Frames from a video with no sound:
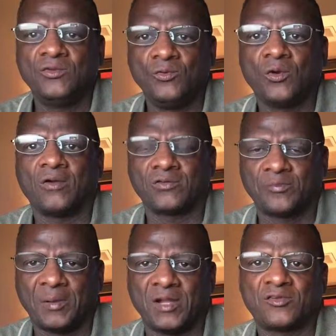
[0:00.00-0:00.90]
you are
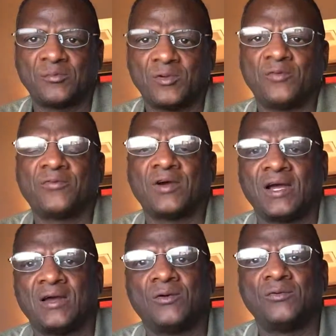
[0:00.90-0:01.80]
responsible for
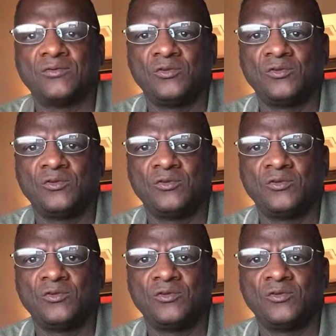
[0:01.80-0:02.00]
how